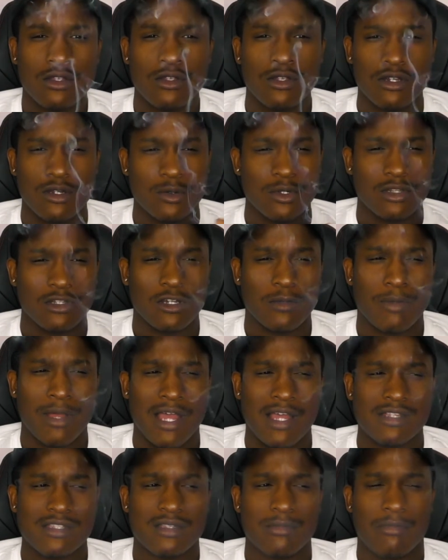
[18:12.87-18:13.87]
Do we look
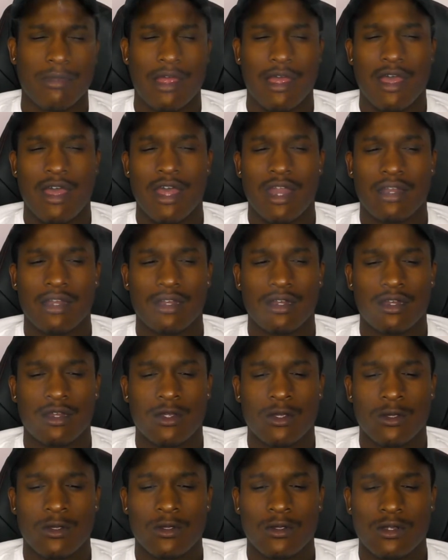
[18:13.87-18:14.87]
past the bad and
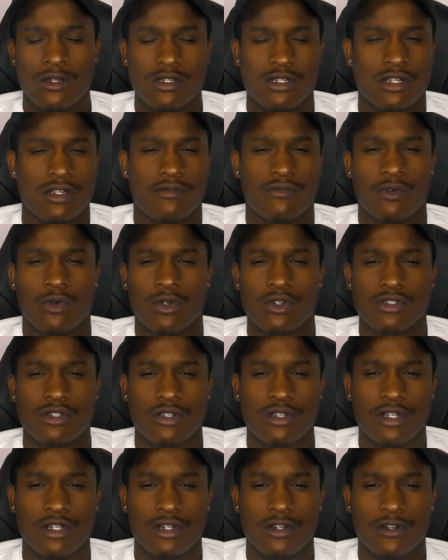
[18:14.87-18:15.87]
just focus
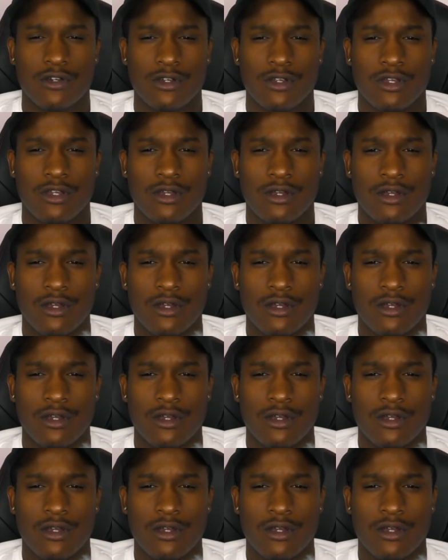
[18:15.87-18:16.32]
on the good?